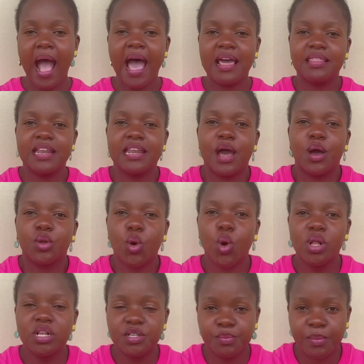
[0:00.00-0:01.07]
and then I'll
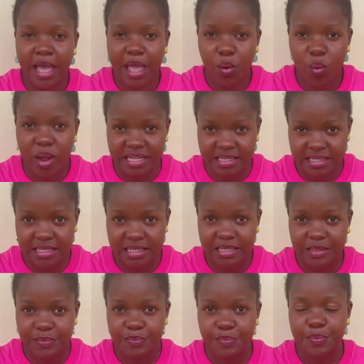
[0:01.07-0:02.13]
hold my waist
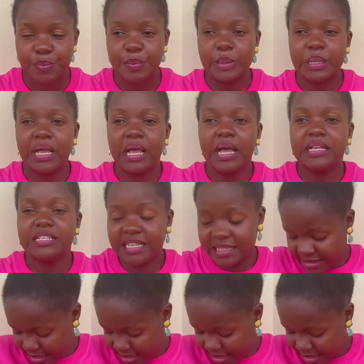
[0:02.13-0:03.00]
just